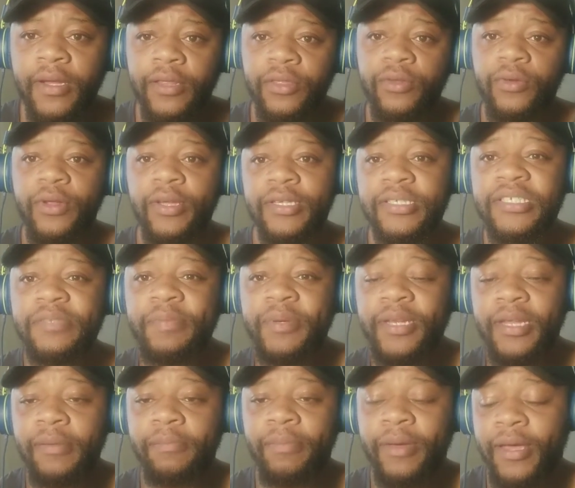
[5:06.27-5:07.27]
Throwing a
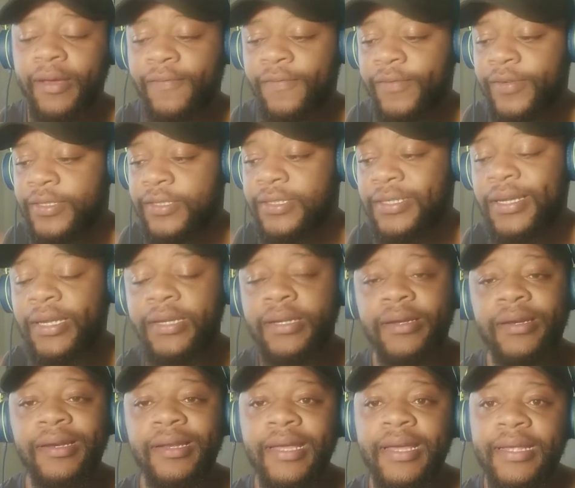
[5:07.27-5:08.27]
spinning back fist, and
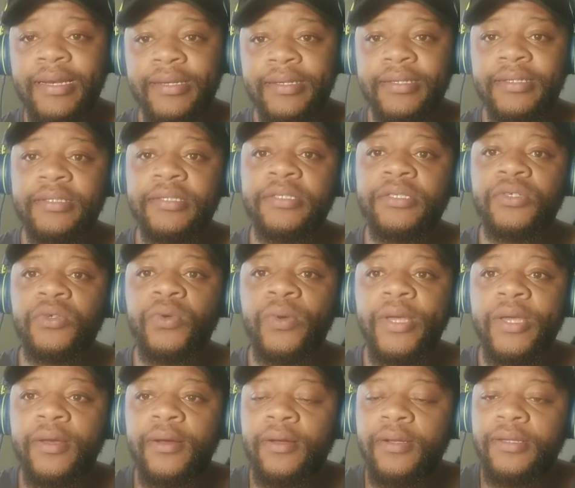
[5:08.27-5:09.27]
it landed
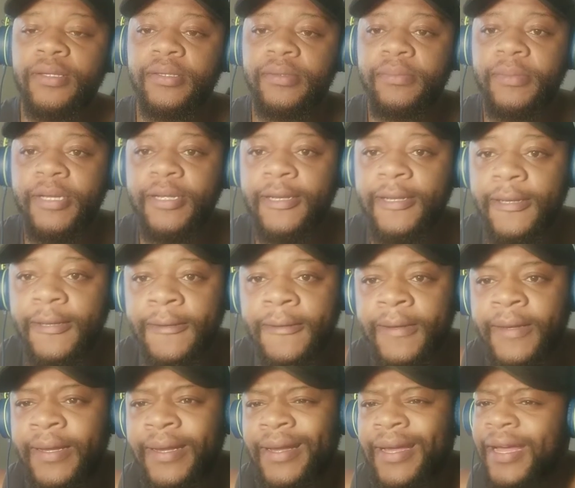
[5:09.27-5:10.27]
square on the money.
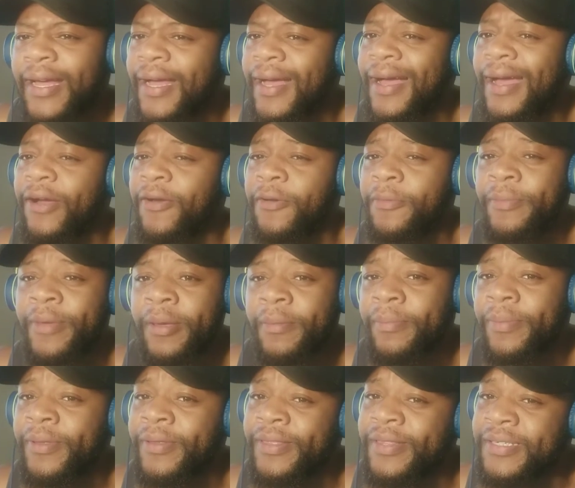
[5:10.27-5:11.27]
I
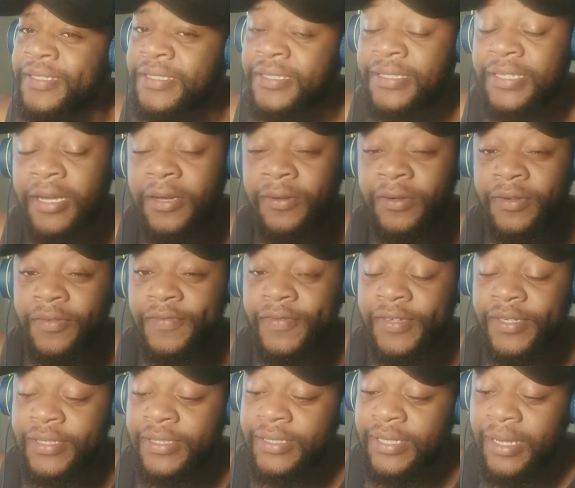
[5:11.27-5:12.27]
remember the sound of
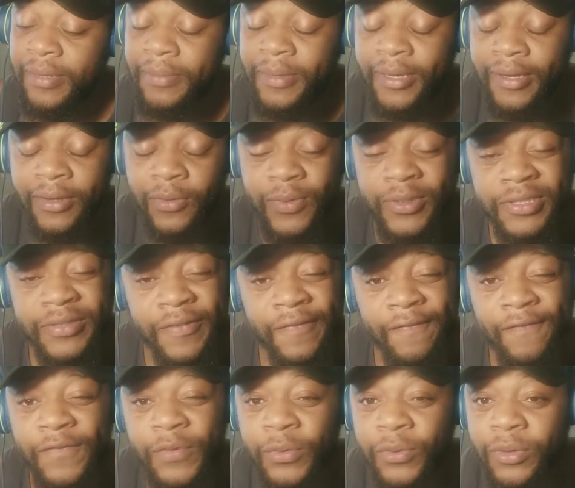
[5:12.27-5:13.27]
it. I mean, it was a
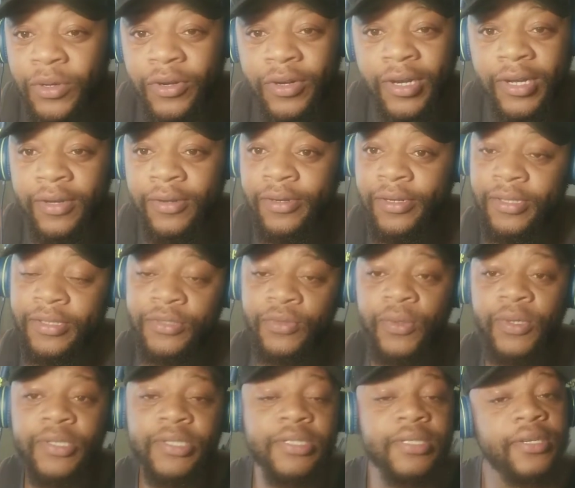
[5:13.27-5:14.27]
full crowd. I was
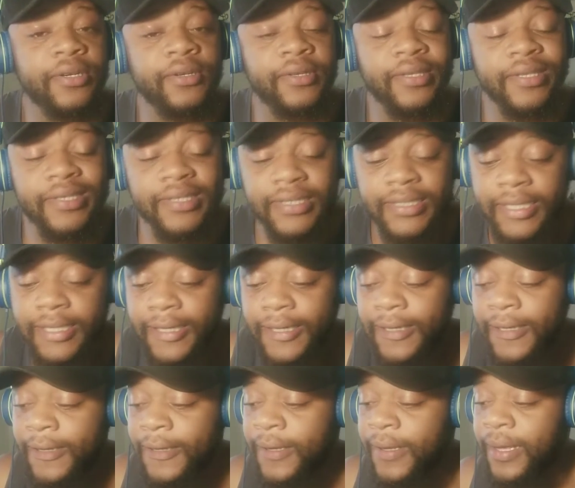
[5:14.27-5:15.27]
watching it on the
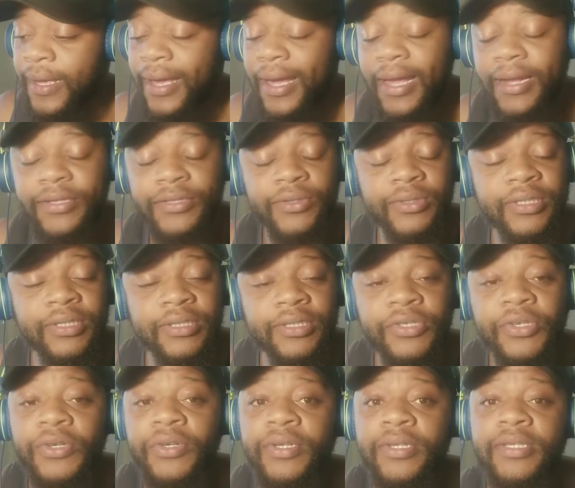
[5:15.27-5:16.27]
telly, and you just
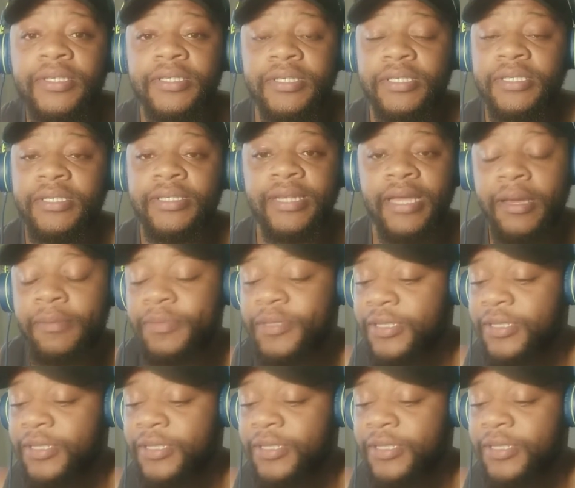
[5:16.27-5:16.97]
heard this snap.